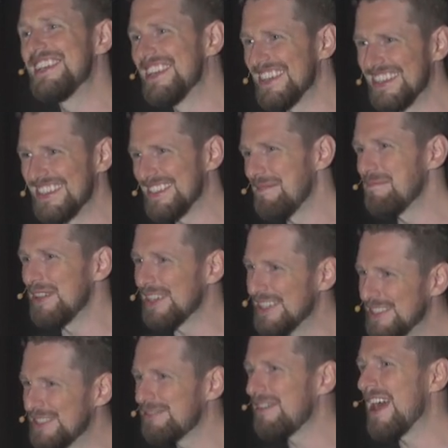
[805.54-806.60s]
some
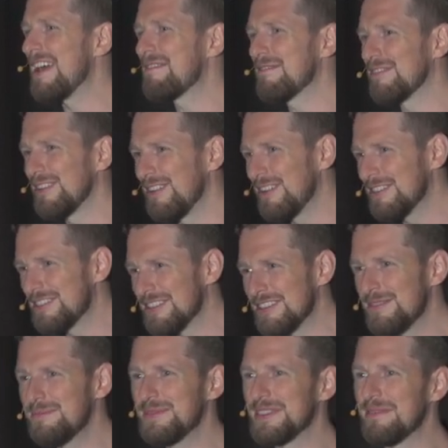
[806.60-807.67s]
plugins thrive over the long
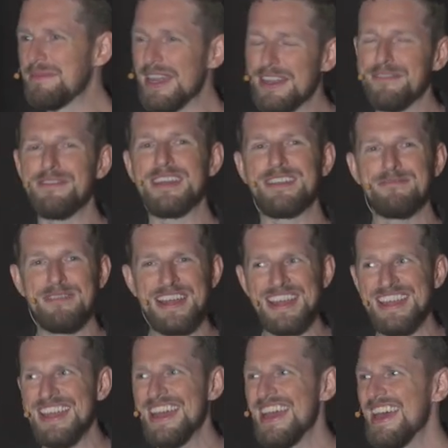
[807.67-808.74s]
term, some kind of fade
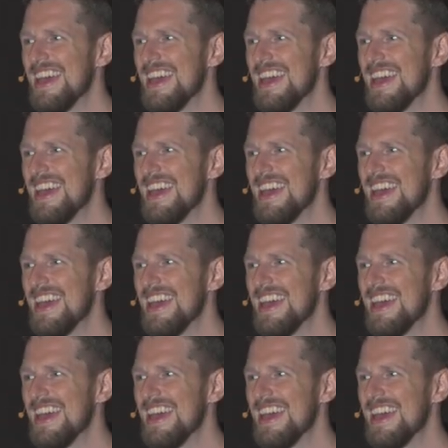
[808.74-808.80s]
away.